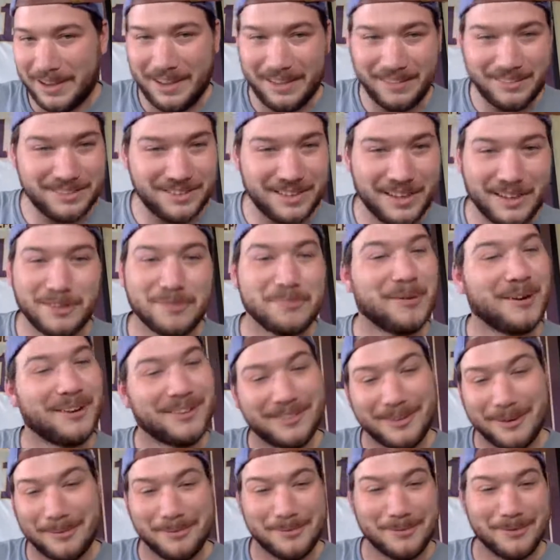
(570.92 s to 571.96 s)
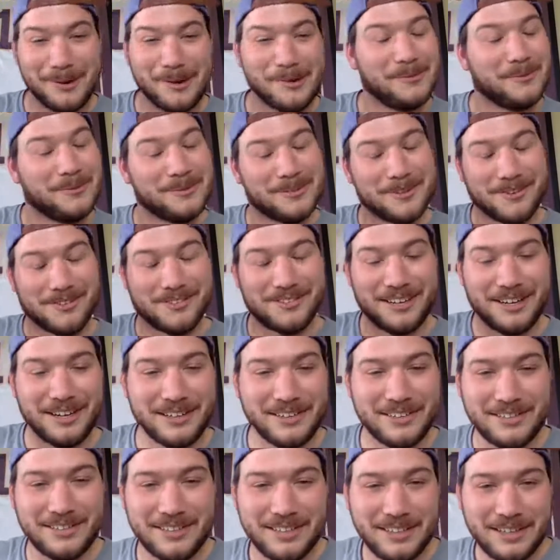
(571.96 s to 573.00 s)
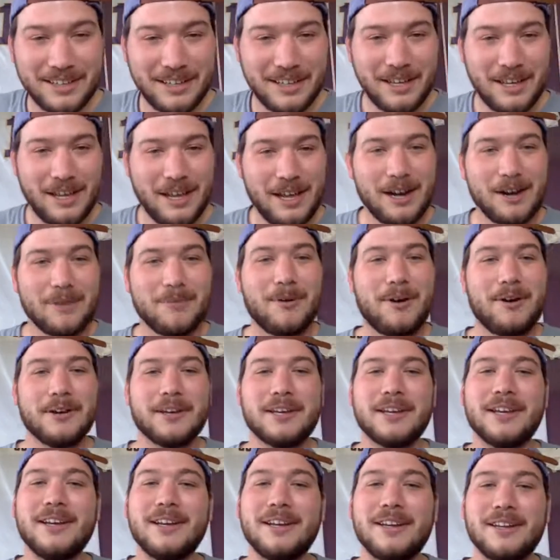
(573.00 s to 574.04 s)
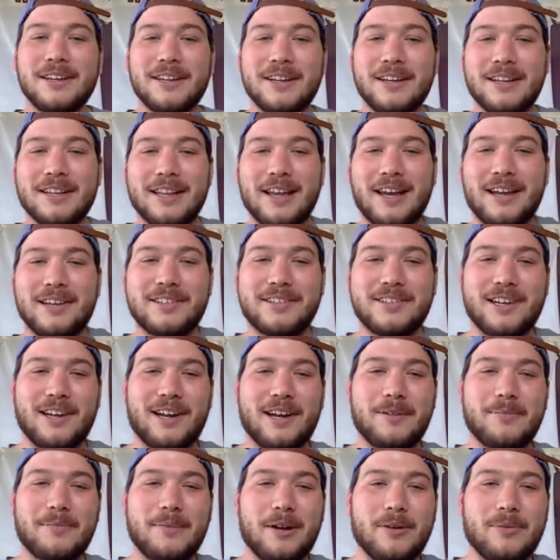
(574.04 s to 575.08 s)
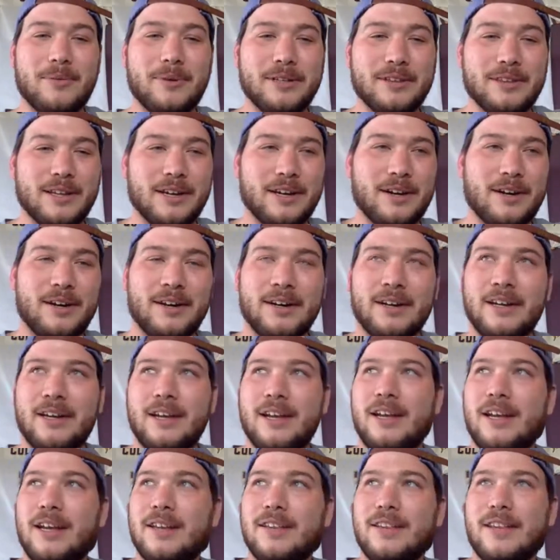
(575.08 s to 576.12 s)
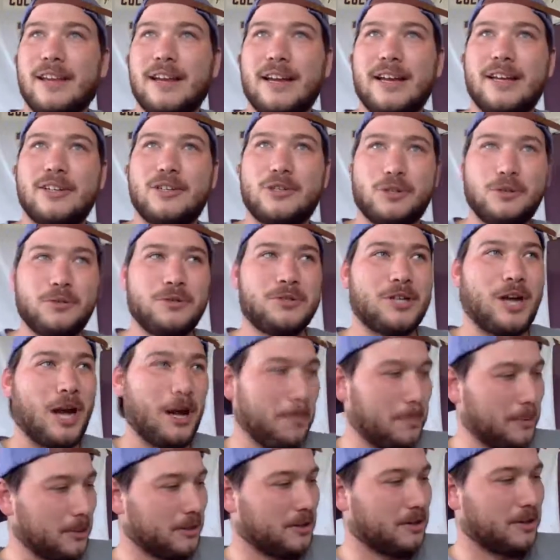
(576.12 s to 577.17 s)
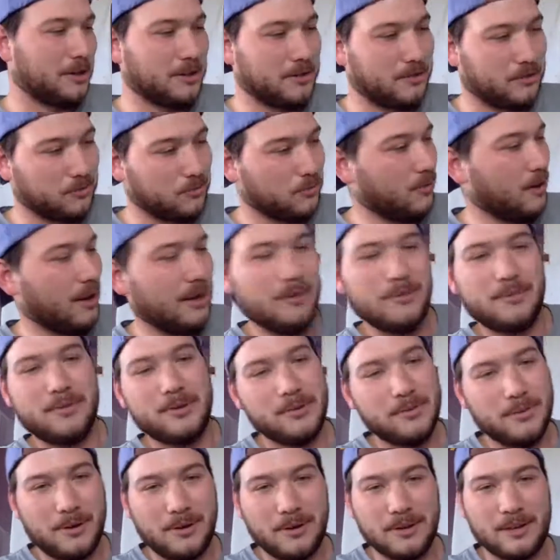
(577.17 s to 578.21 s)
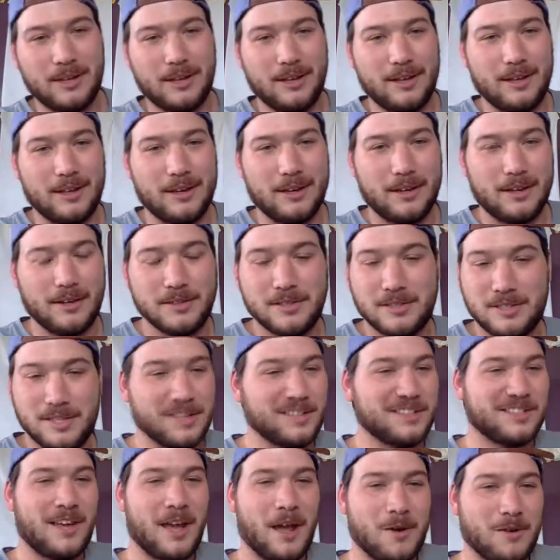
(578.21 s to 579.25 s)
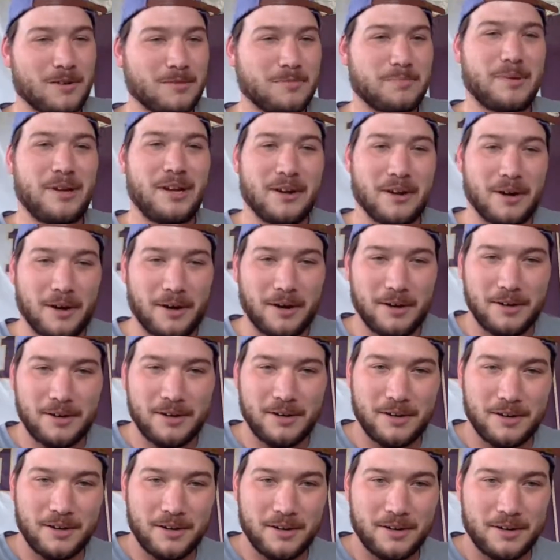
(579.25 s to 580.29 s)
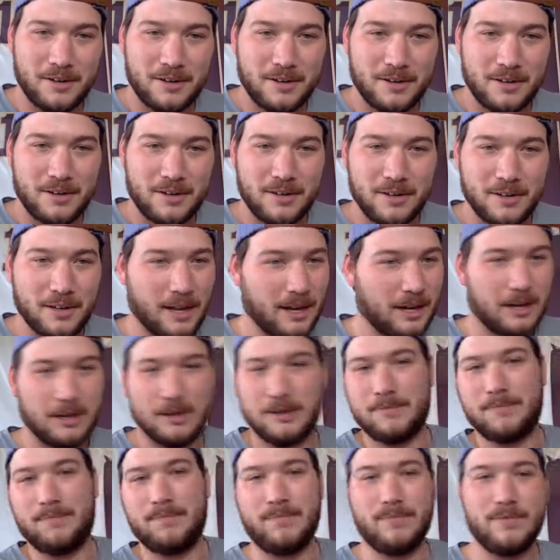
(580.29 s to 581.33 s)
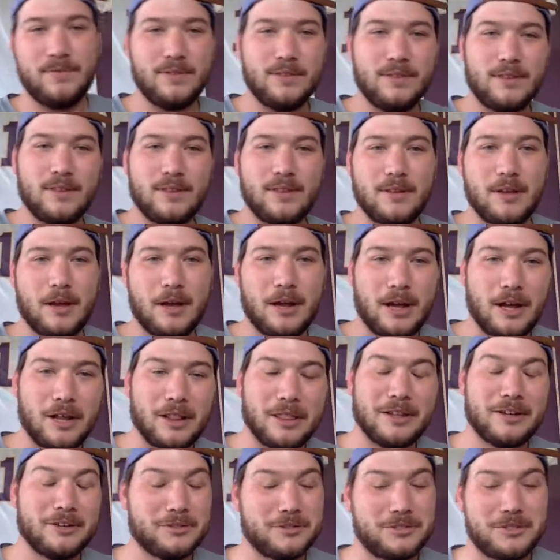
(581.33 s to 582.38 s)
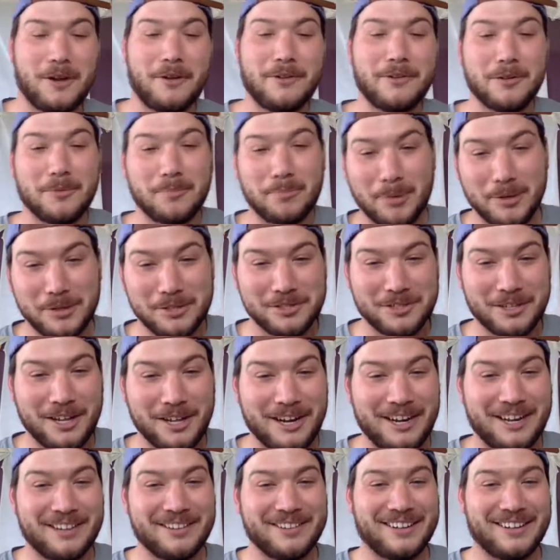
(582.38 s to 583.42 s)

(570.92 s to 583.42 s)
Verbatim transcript: six minutes up the road, which is nice. I walk in, and last time I went there, they had two shopping carts right when you walk in, discounted beer. Like, uh, uh, there's tons of Busch light in